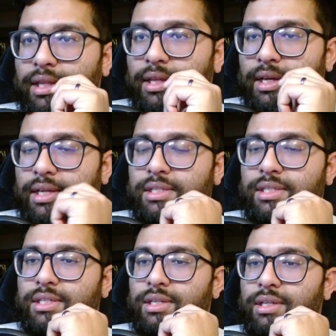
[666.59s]

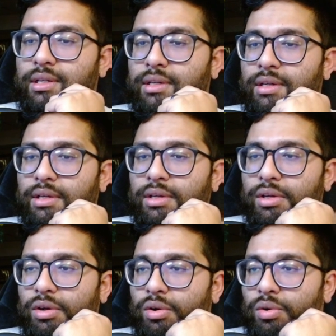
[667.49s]
this,
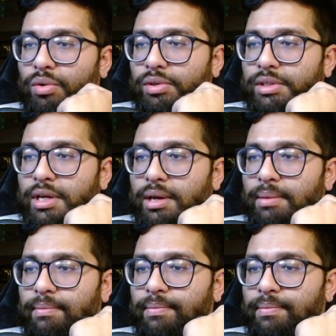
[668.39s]
hold up,